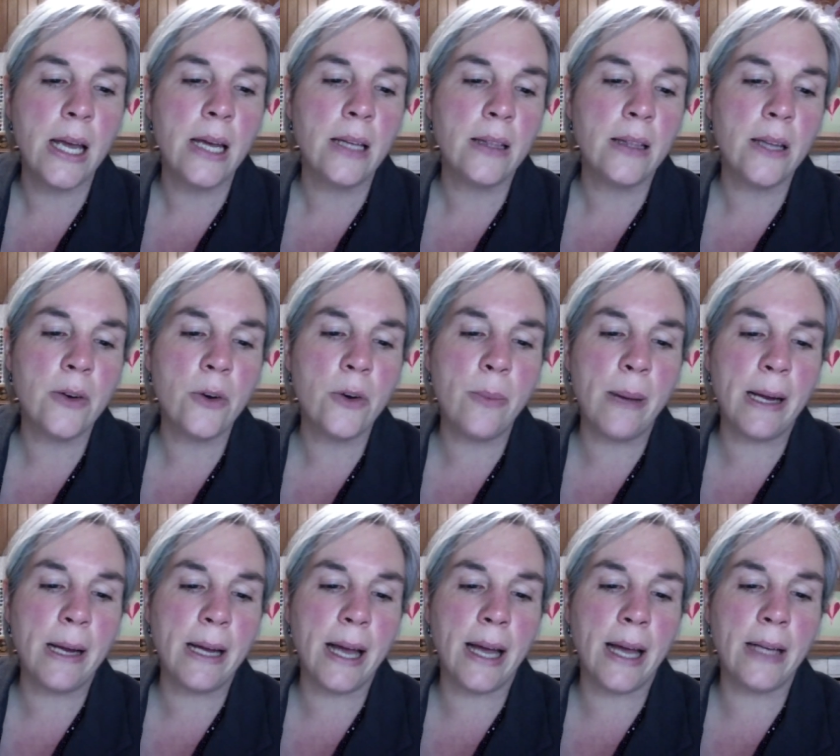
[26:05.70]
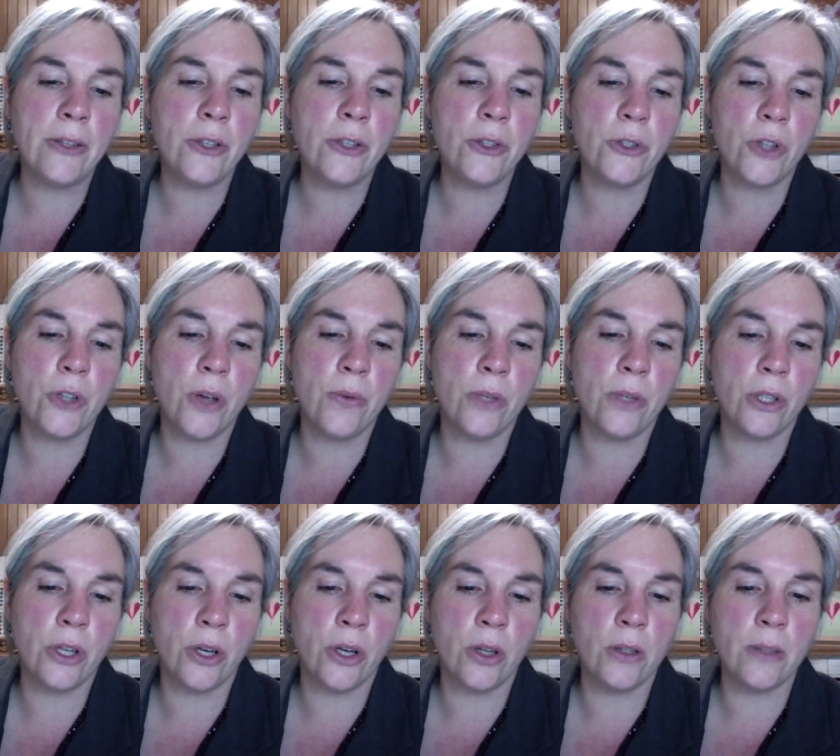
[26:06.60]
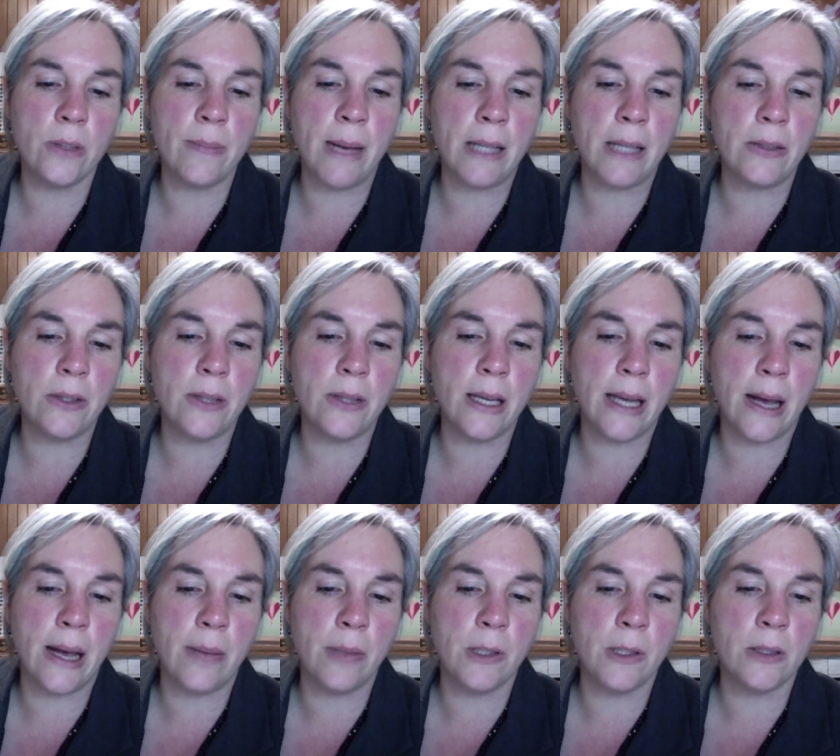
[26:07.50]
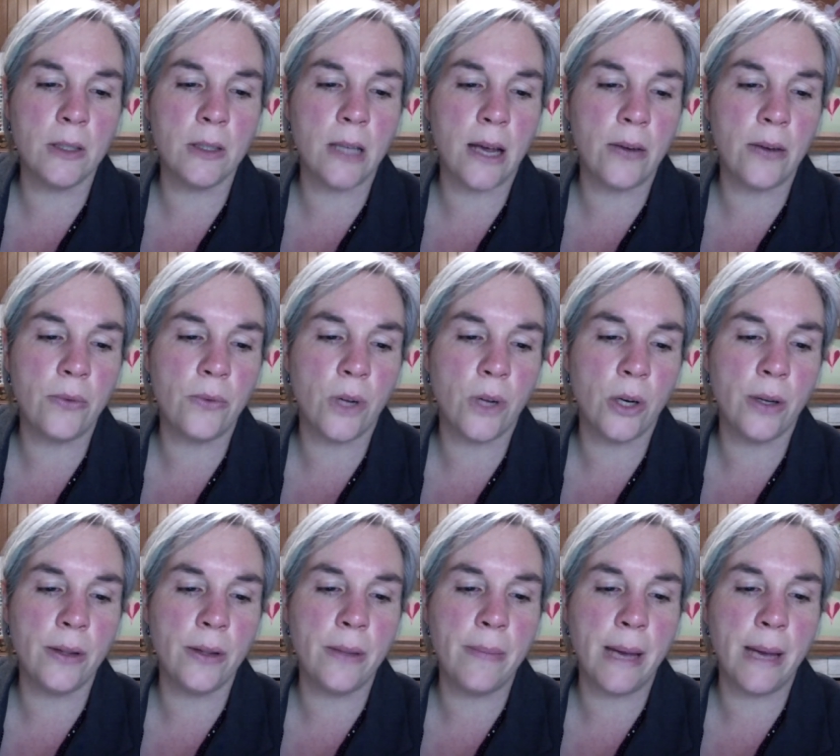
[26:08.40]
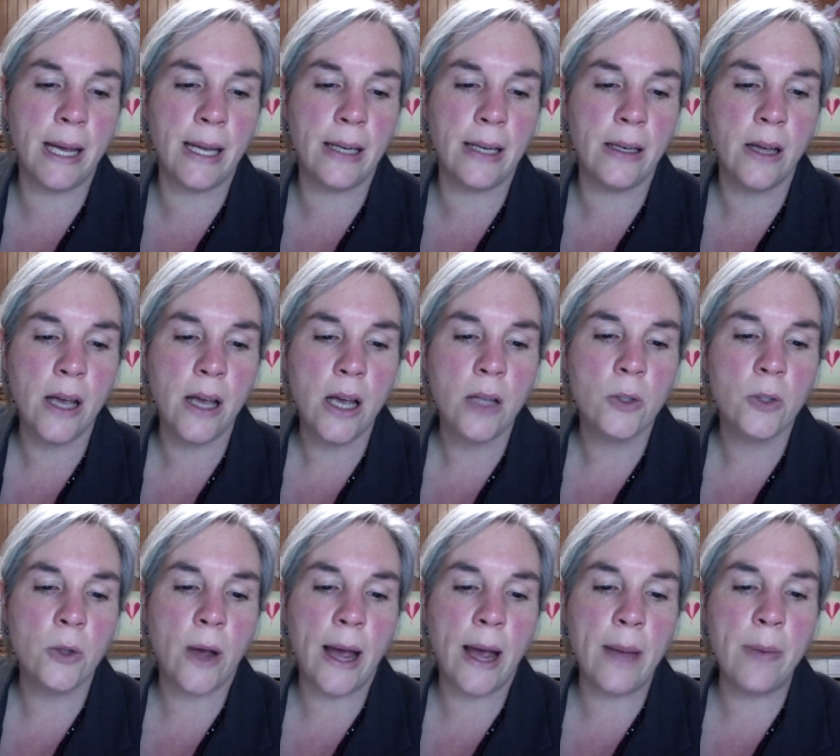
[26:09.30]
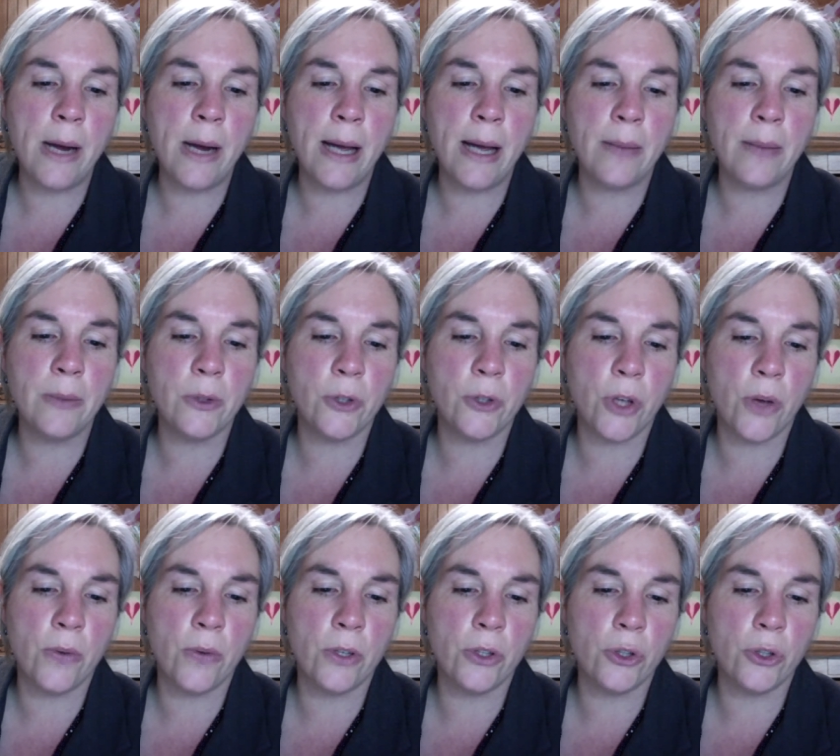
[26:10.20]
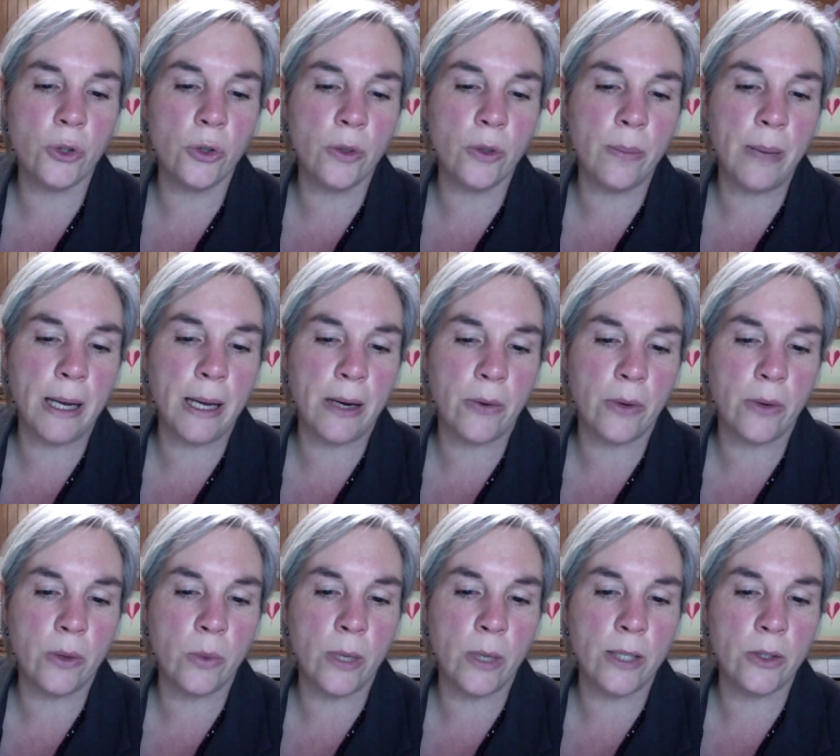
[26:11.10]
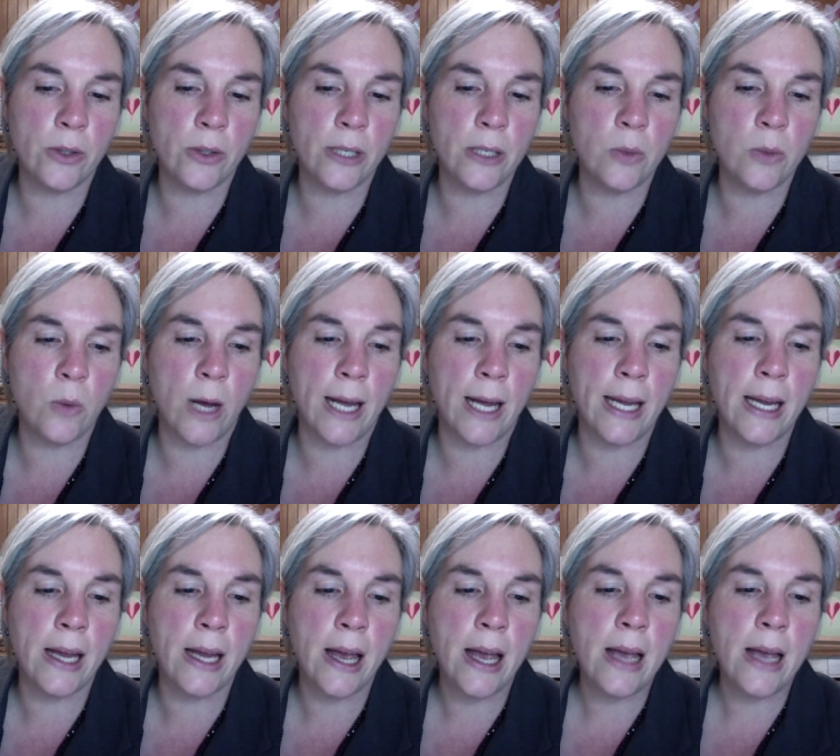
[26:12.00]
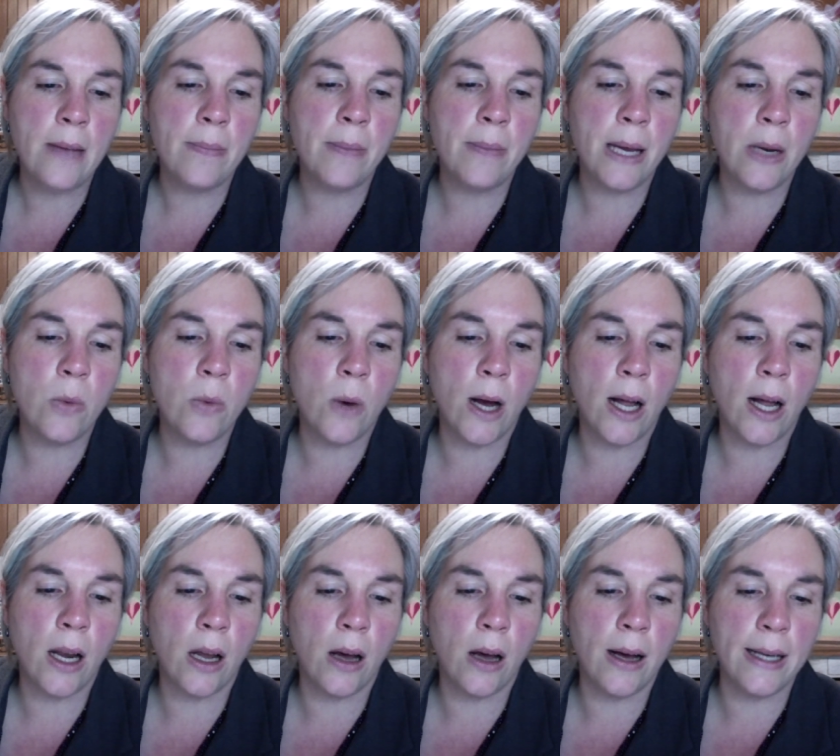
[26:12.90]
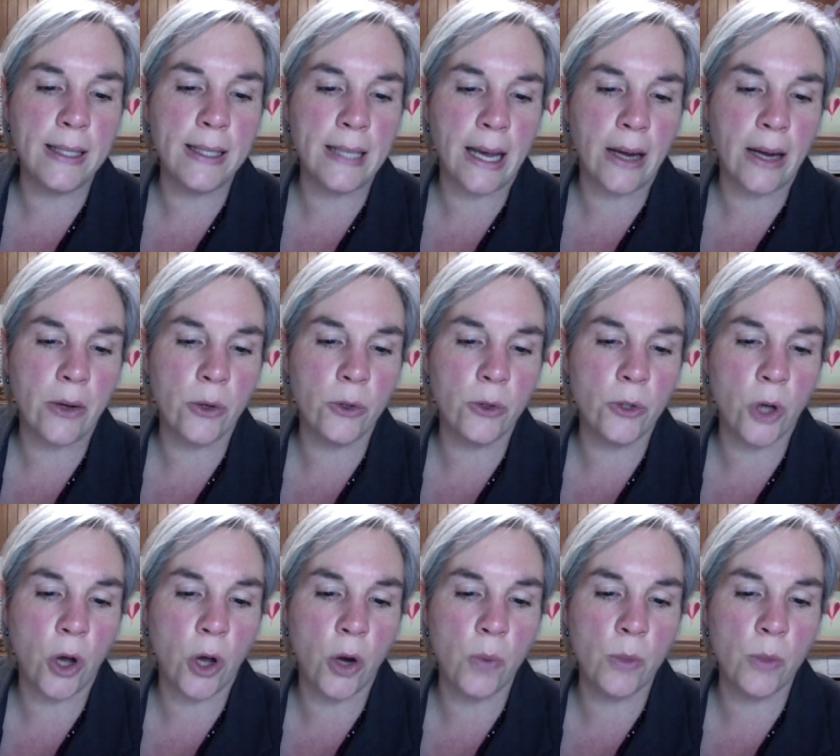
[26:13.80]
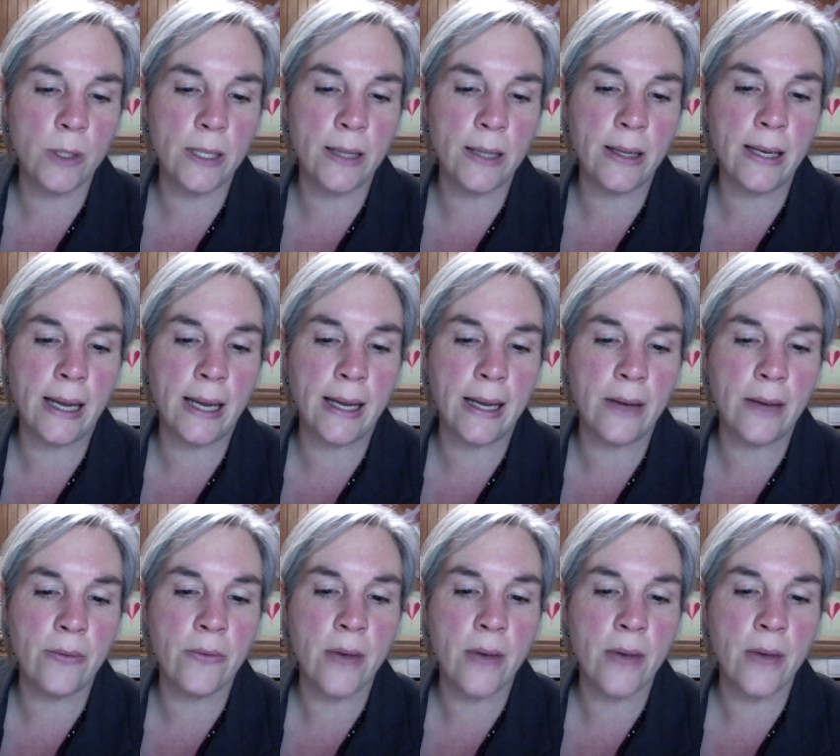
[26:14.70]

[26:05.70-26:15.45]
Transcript: Then Rebekah and her servant girls mounted the camels and followed the man. So Abraham's servant took Rebekah and went on his way. Meanwhile, Isaac, whose home was in the Negev,